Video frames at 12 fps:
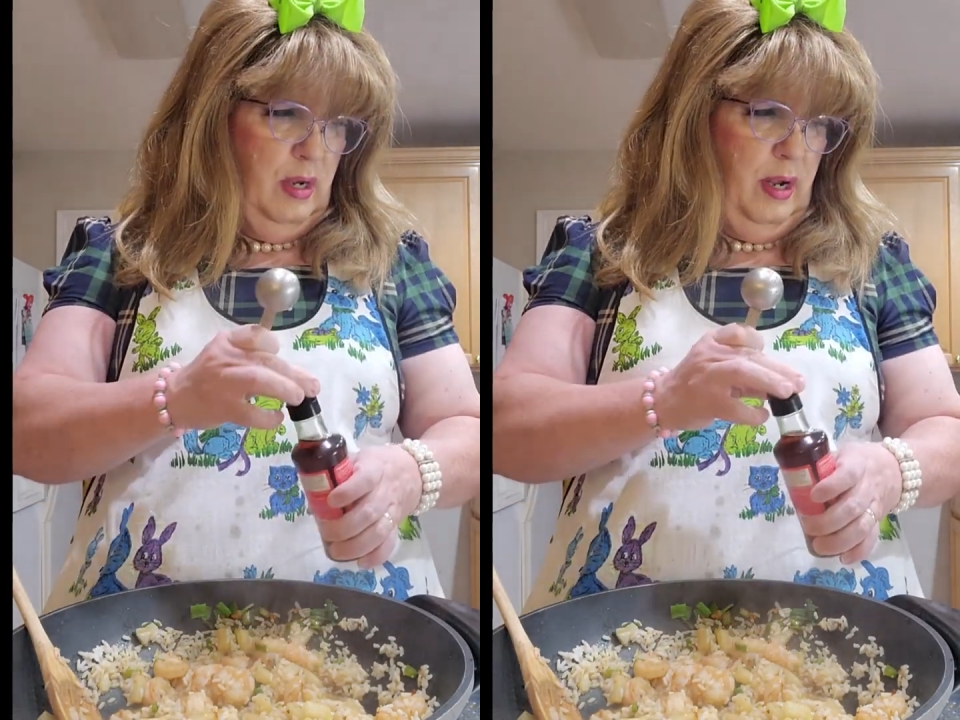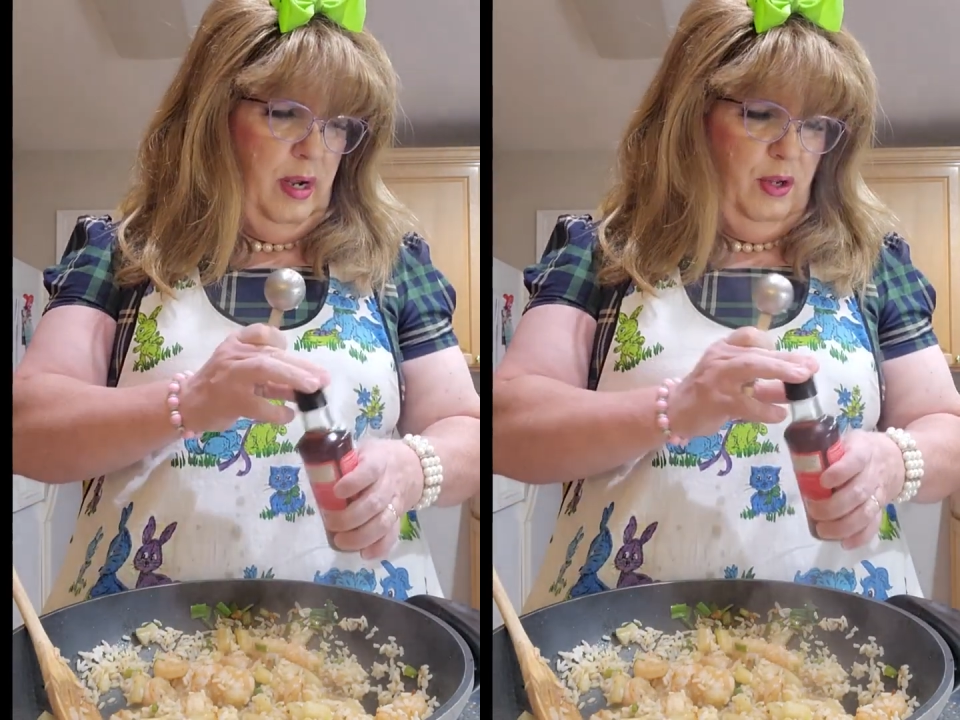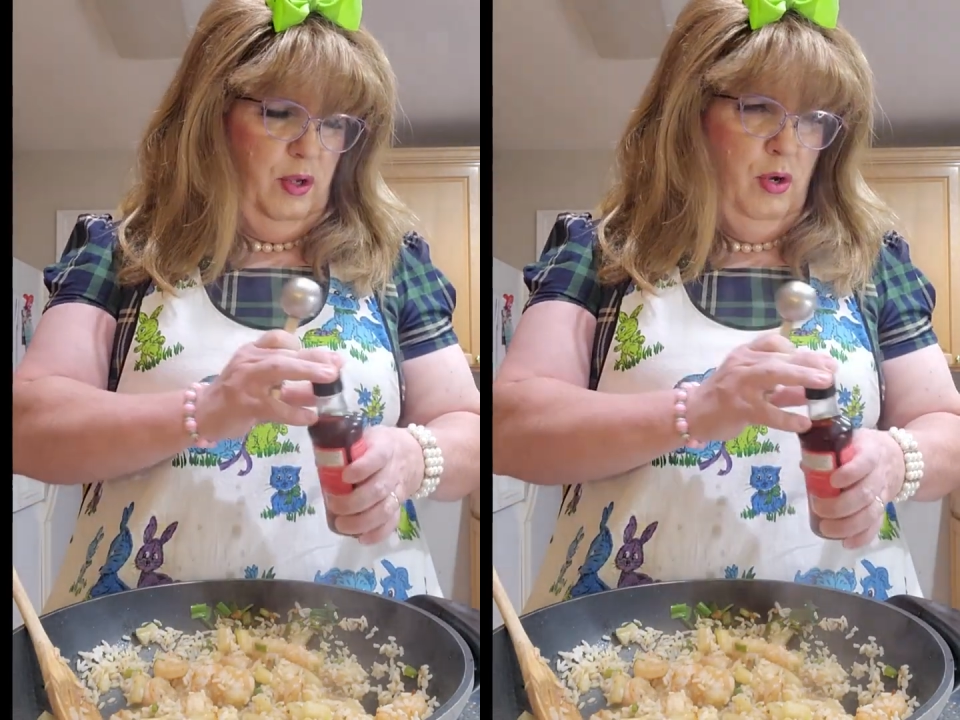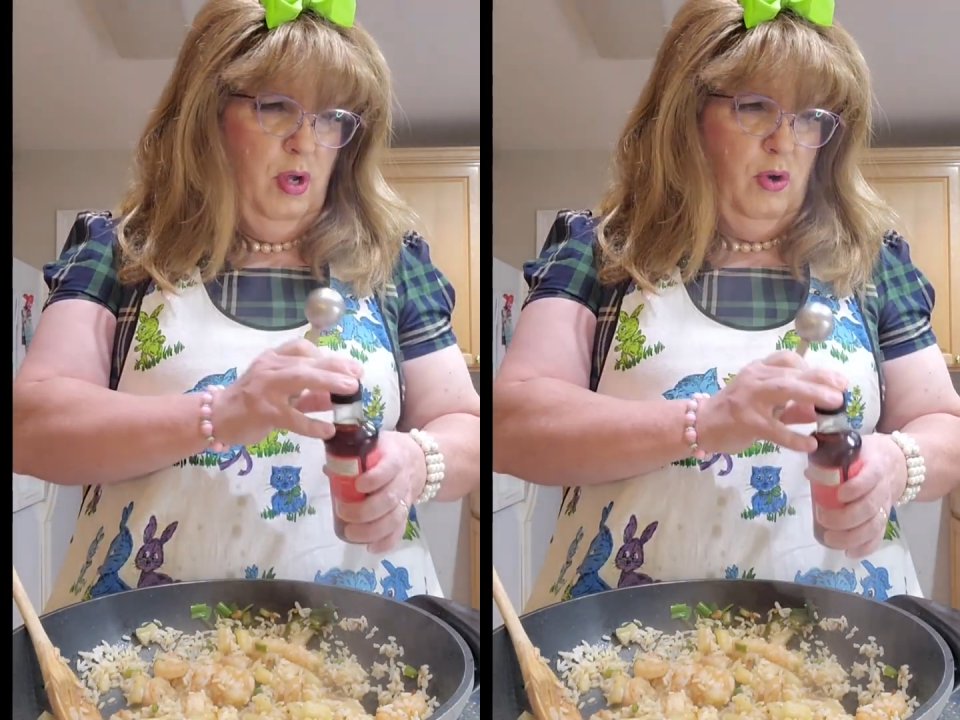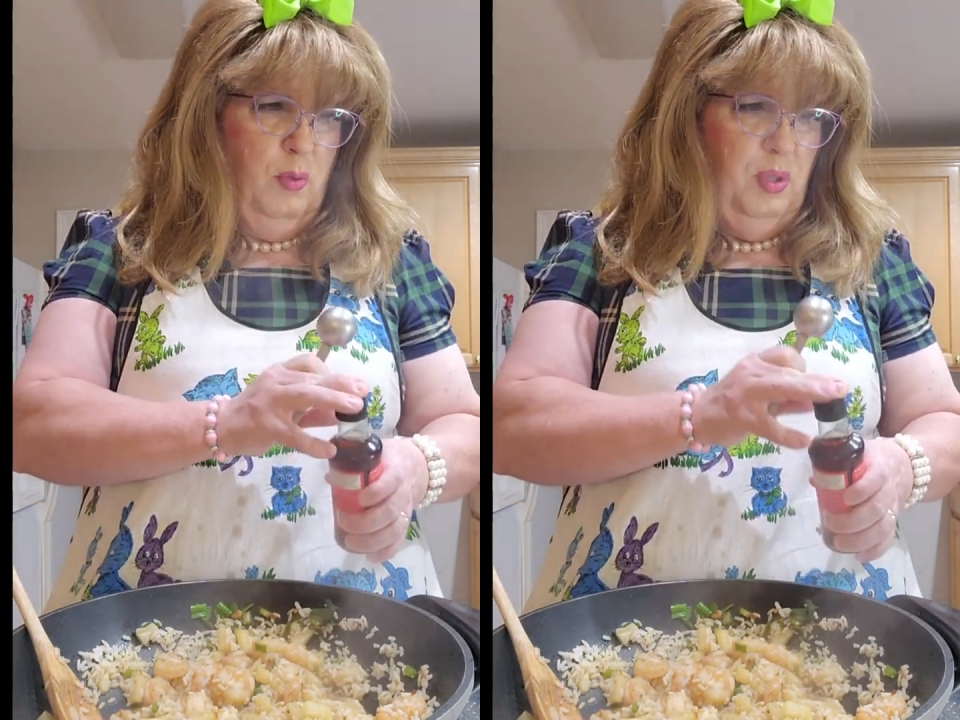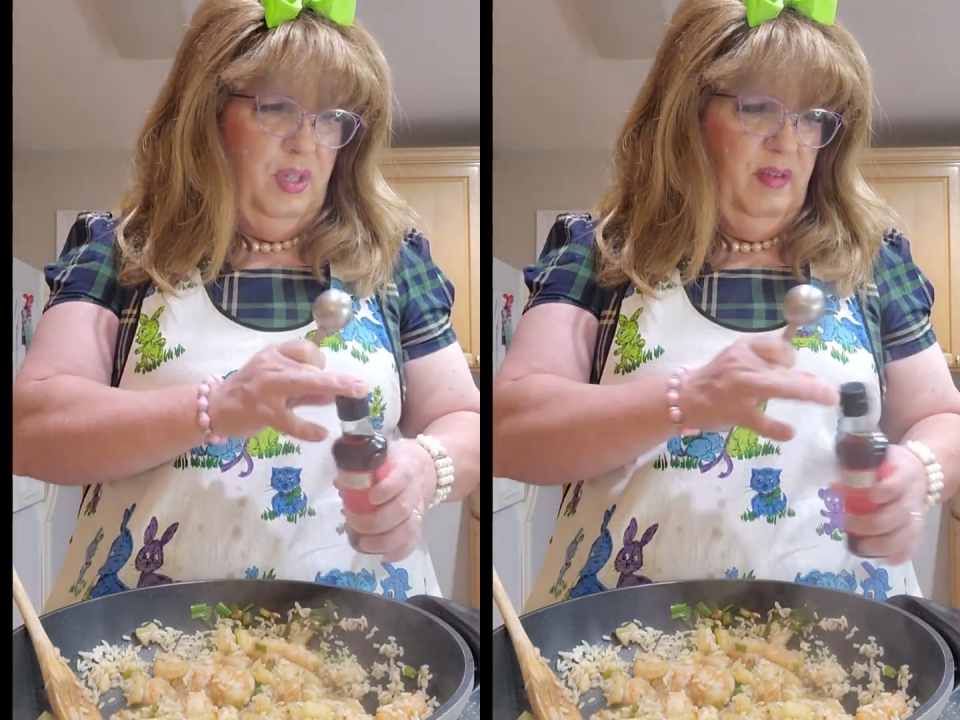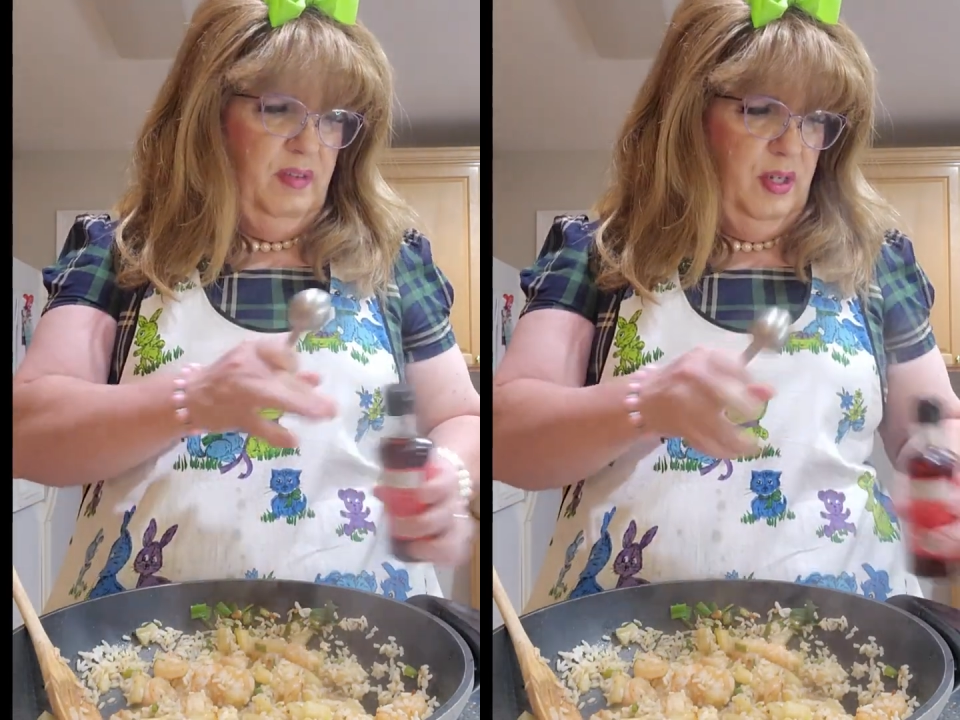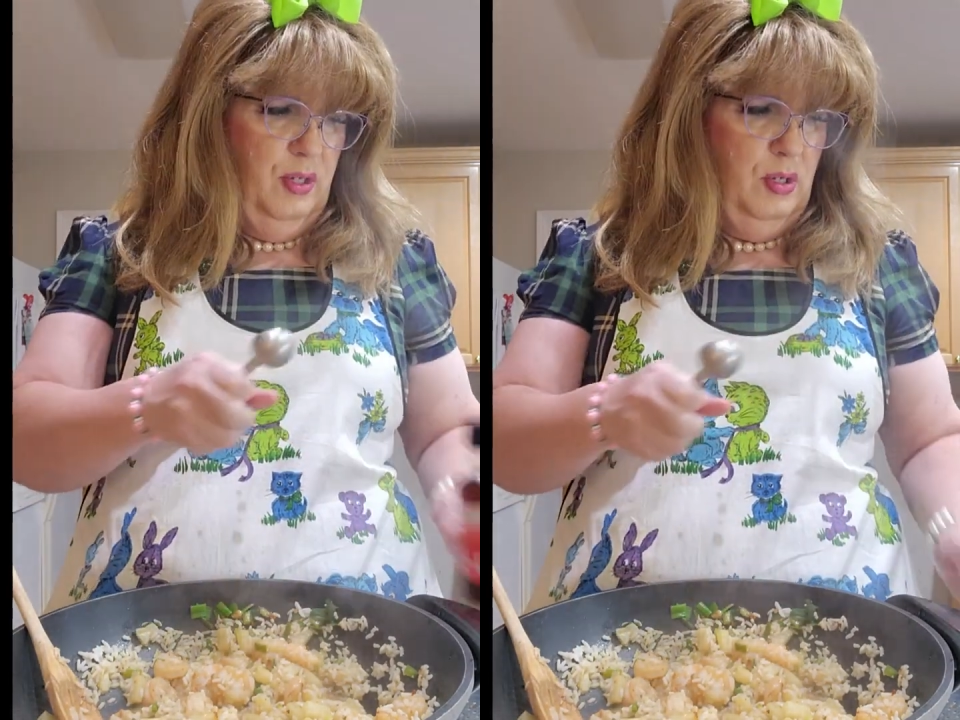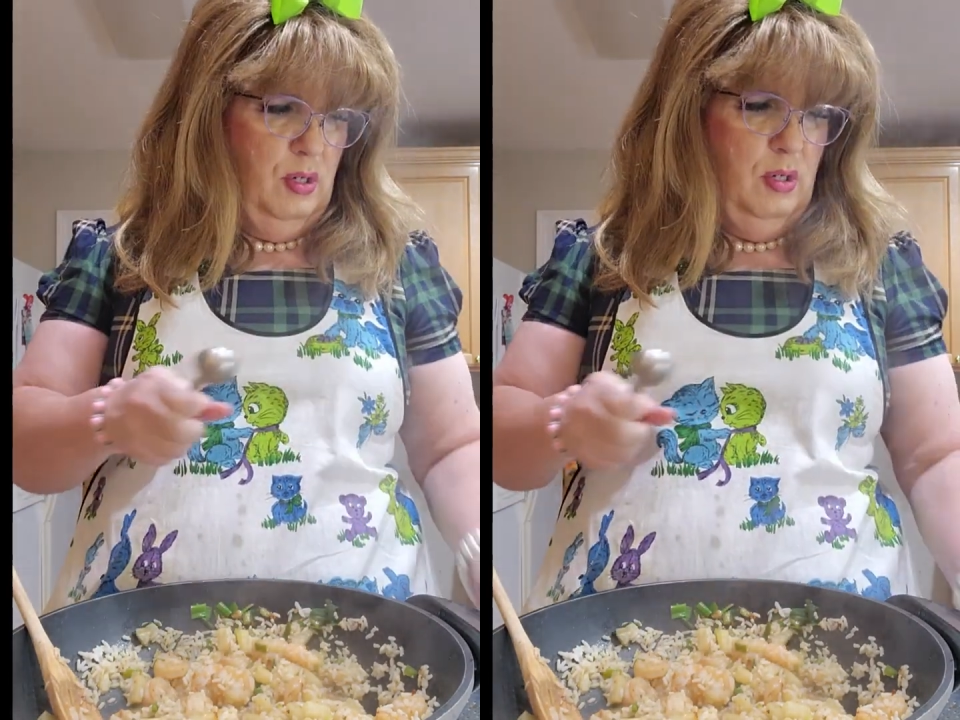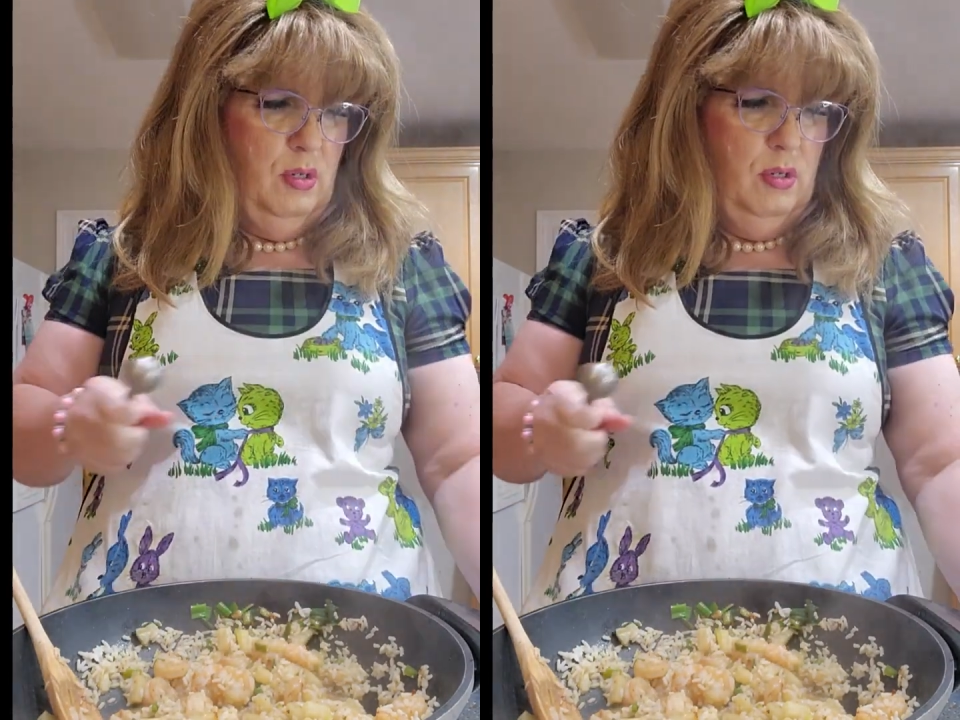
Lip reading: And you're not going to believe this,